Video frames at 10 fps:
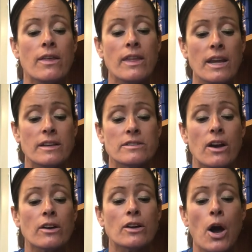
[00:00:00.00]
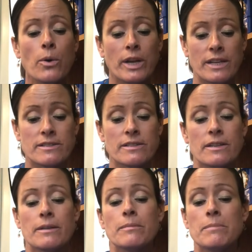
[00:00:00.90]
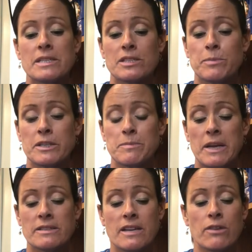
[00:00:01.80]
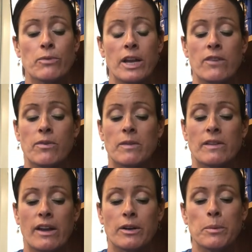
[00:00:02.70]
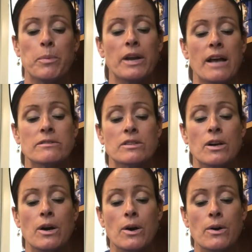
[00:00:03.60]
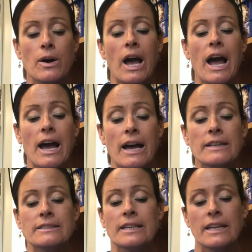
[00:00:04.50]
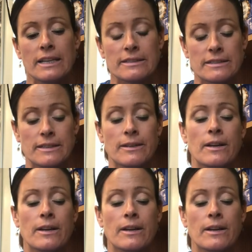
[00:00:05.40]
These are coatis, Mrs. Brisbane said, reading from the letter, pronounced coatis.